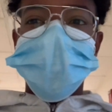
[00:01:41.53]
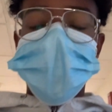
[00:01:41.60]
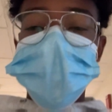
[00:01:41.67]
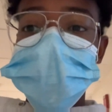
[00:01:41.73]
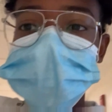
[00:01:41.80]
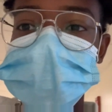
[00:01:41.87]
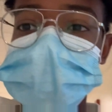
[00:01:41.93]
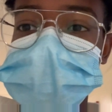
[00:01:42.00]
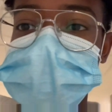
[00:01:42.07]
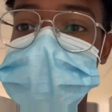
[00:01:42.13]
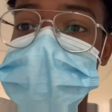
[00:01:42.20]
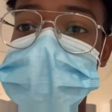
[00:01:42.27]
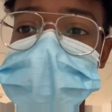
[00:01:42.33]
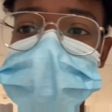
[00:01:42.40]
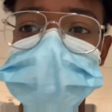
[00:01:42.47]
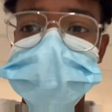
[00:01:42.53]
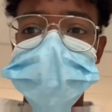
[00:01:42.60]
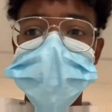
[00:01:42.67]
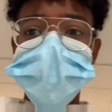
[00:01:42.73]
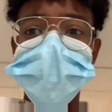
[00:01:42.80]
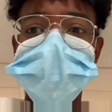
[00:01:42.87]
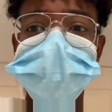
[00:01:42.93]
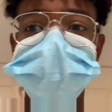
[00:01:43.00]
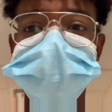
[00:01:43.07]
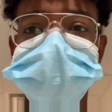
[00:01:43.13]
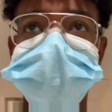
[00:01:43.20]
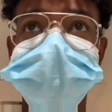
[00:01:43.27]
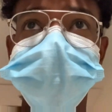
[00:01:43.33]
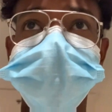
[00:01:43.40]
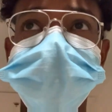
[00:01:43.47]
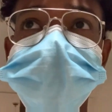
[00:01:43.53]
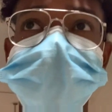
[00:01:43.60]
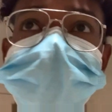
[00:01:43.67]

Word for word: I'm basically not going to be eating till dinner